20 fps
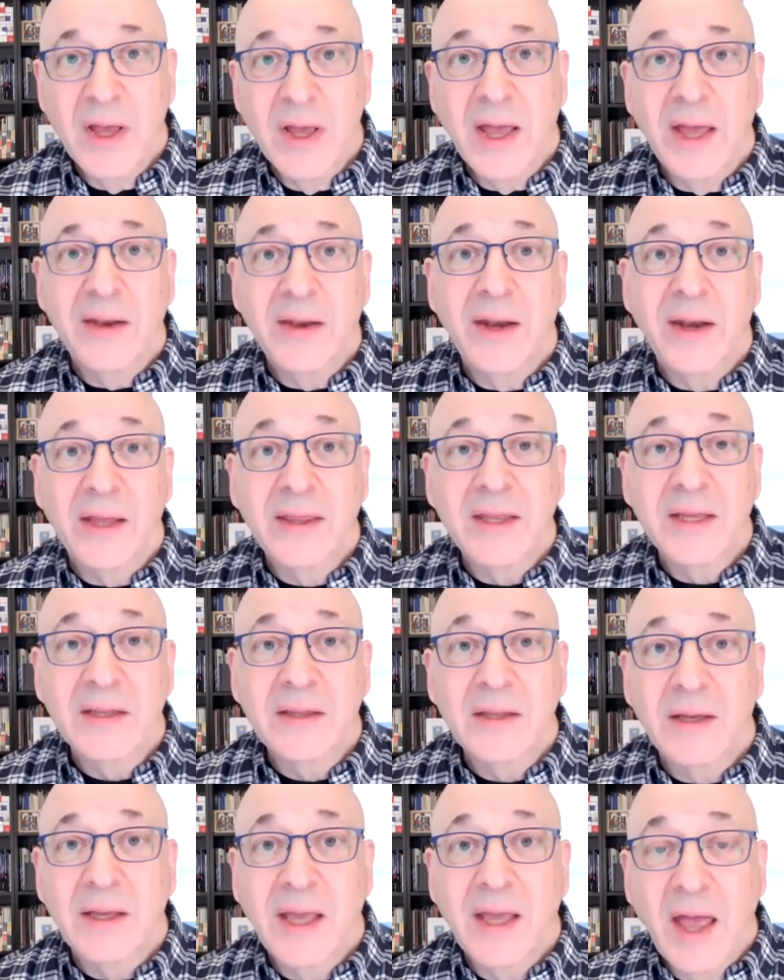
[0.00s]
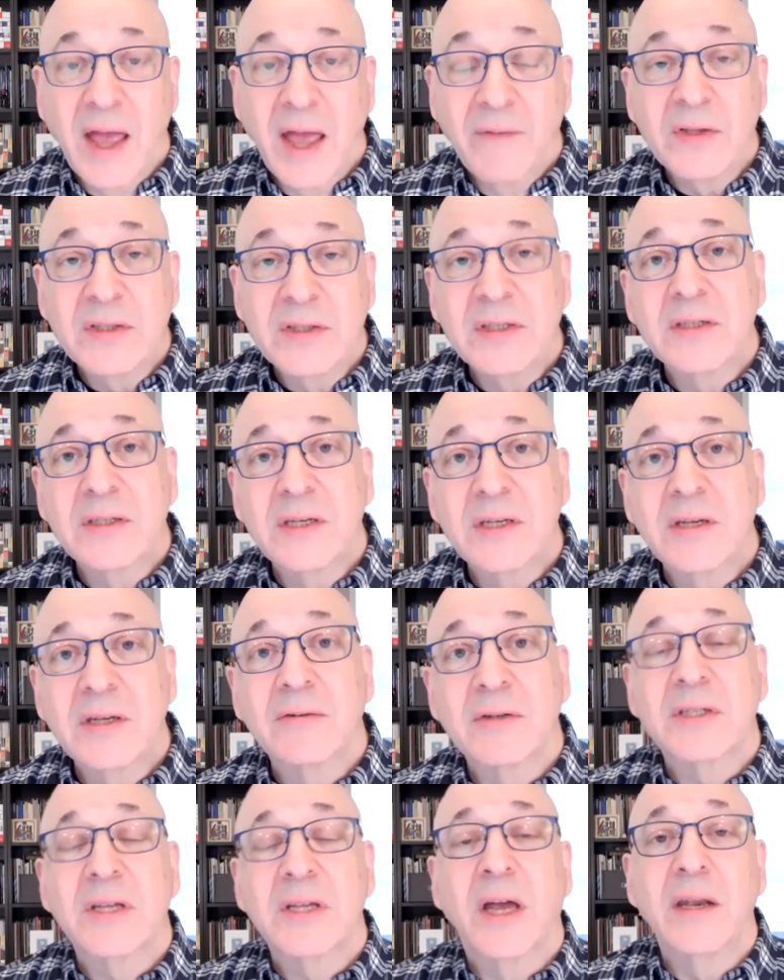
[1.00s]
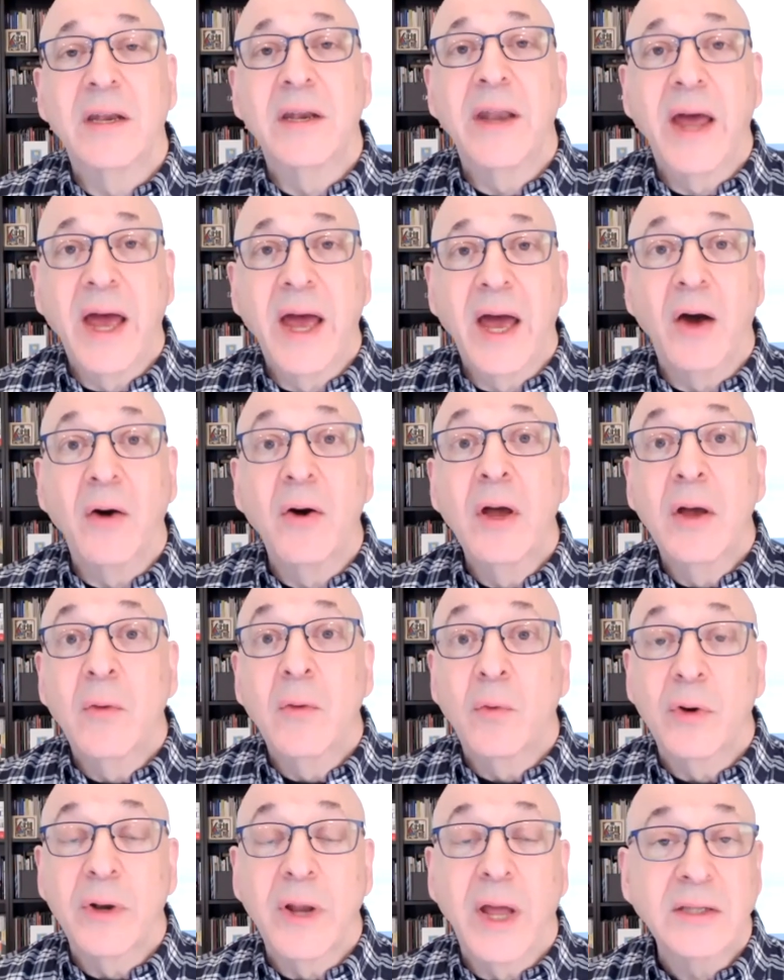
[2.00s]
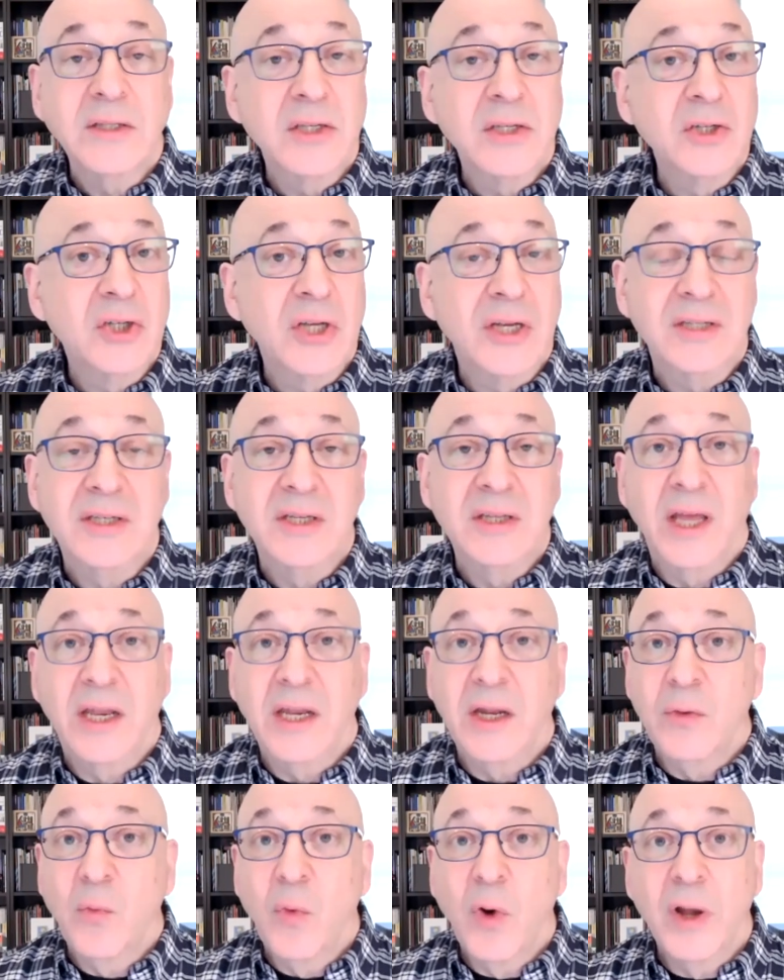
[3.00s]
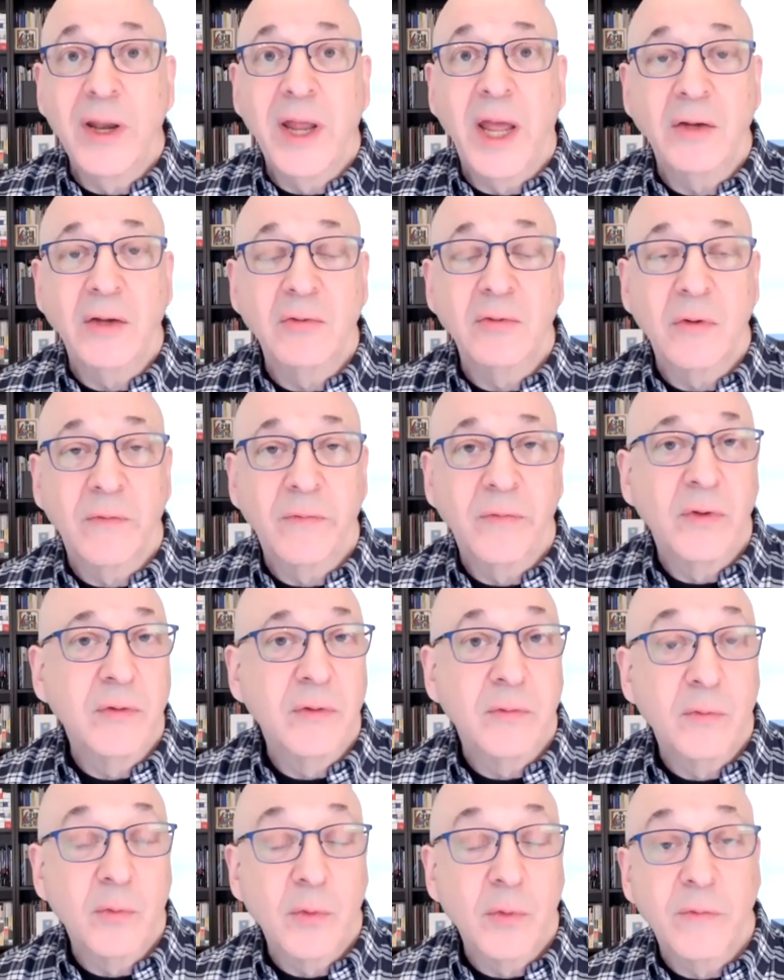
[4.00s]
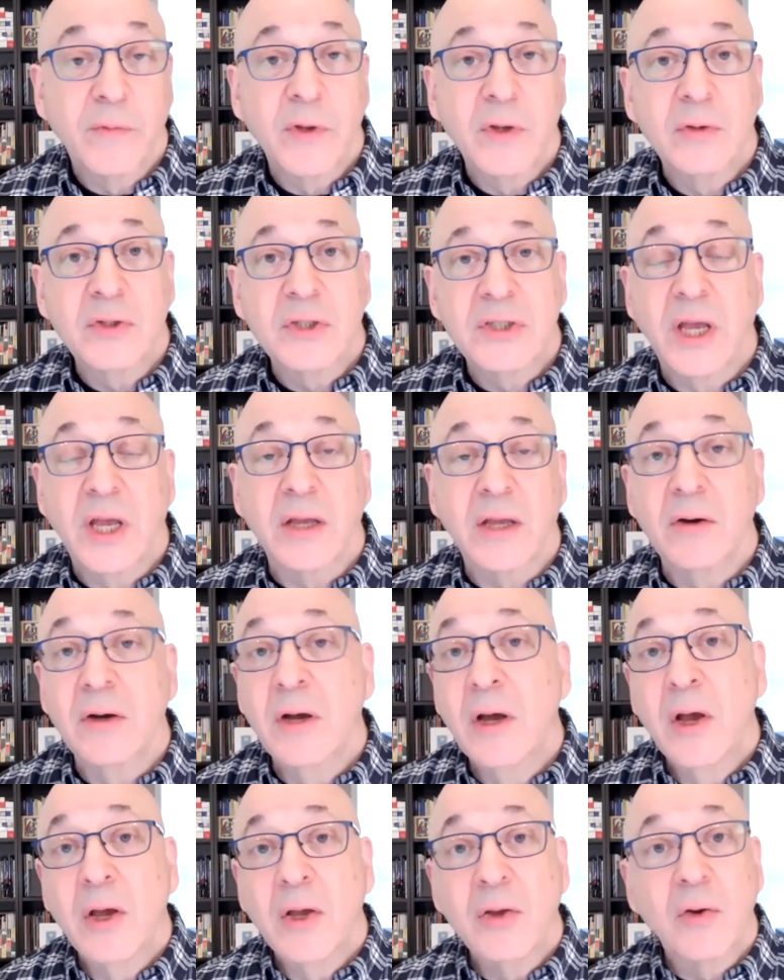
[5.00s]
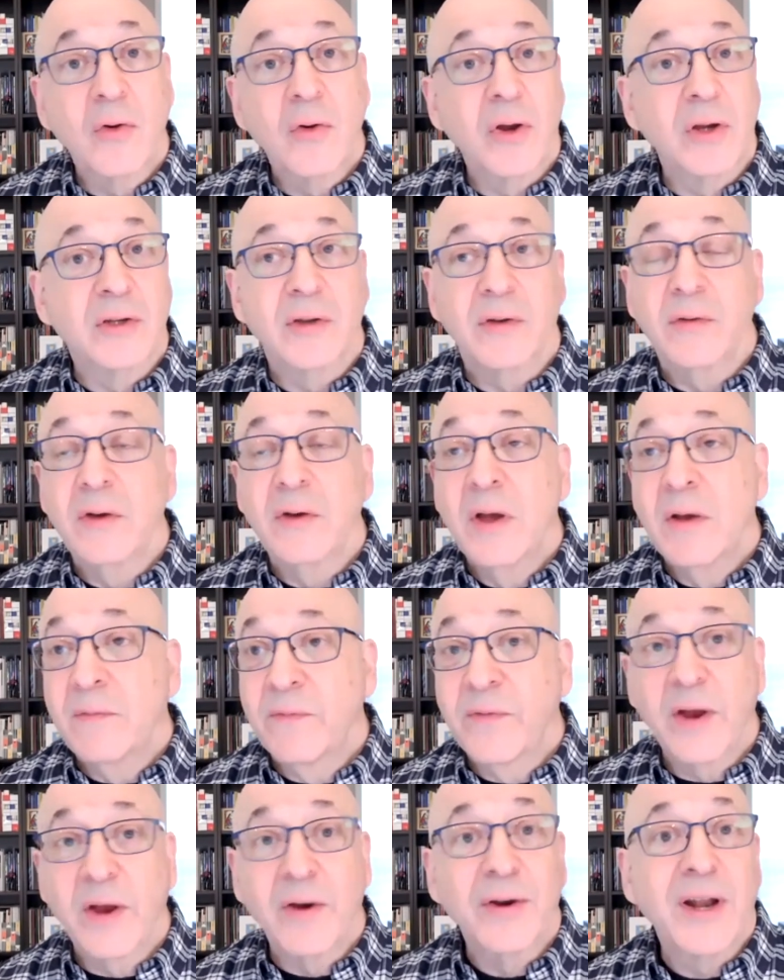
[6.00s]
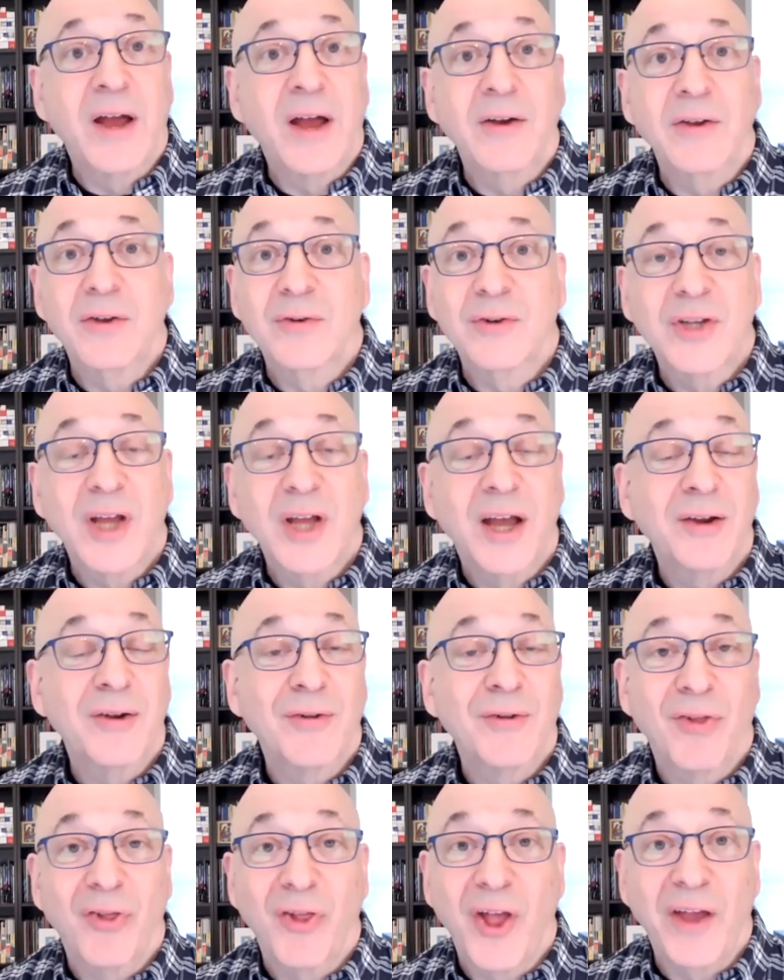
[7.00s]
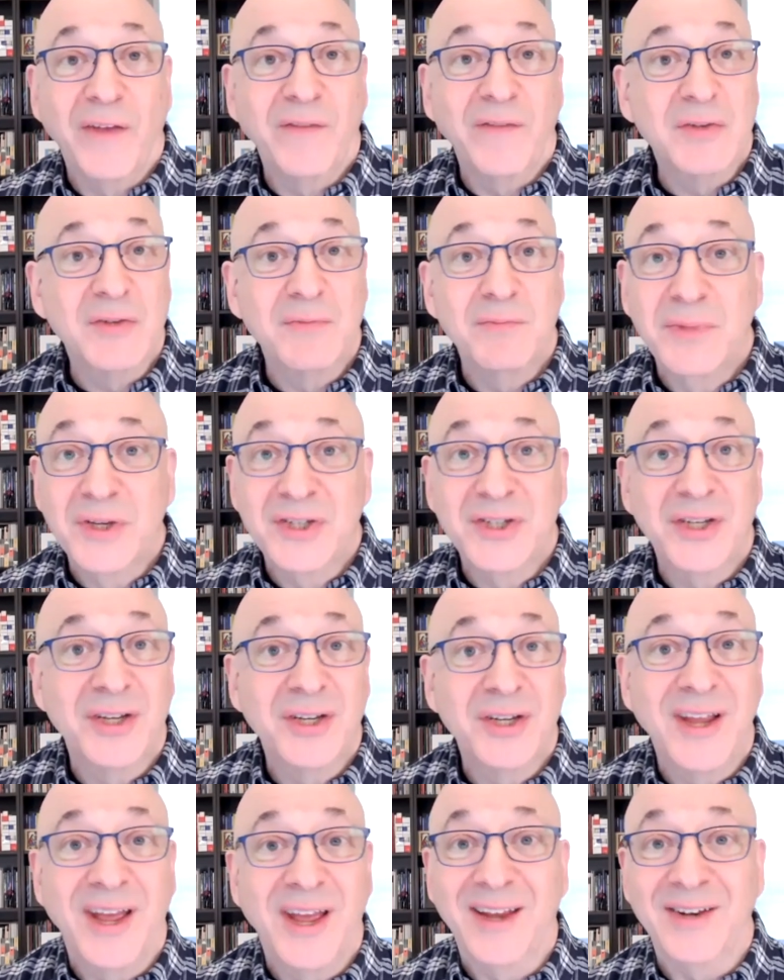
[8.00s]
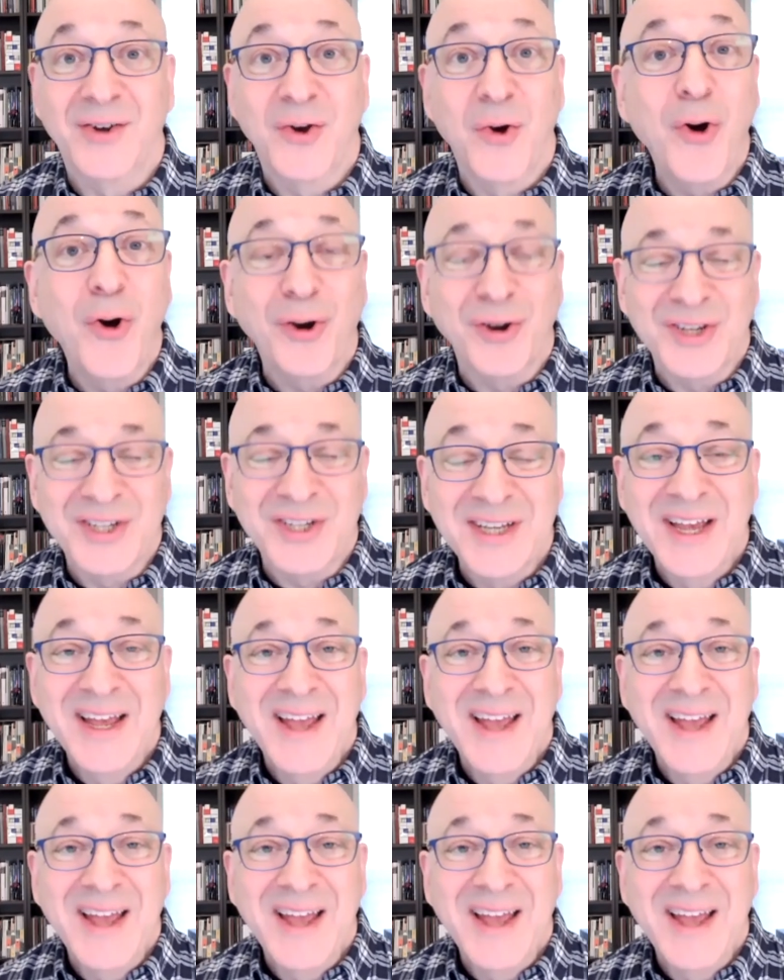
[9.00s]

And I think the emphasis here is on now we're not suggesting that in one annual view, review cycle, you're going to ferret out your entire life's mission and course.